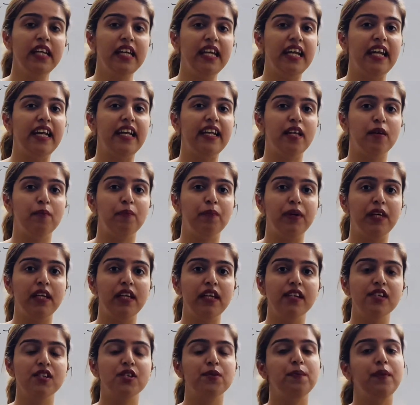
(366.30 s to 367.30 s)

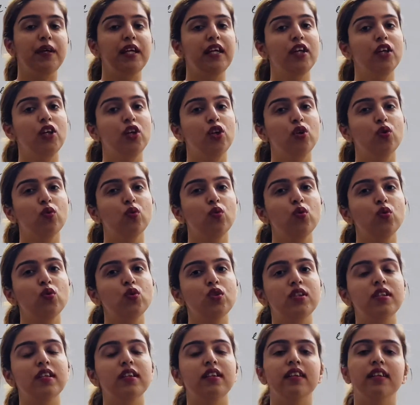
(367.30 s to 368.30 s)
ATP is being
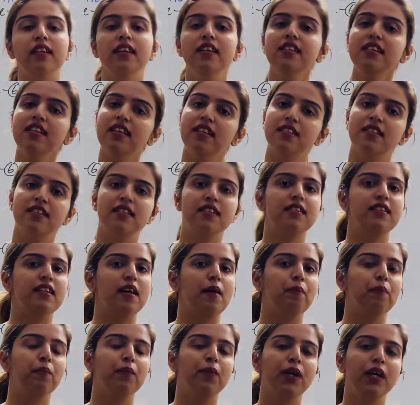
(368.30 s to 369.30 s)
used in this
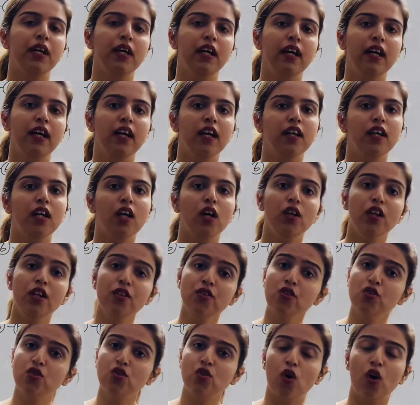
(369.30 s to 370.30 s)
step. Now
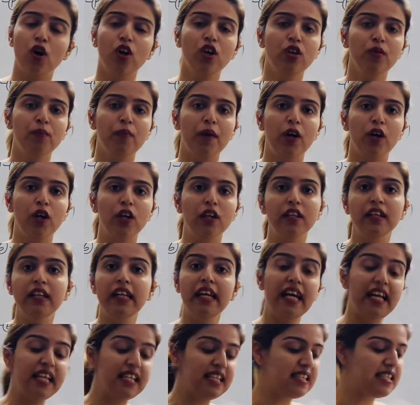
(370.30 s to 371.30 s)
let's talk about
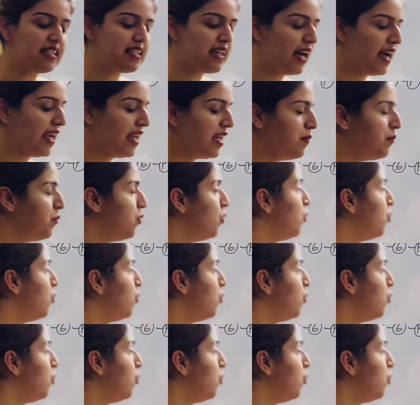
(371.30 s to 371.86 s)
the enzyme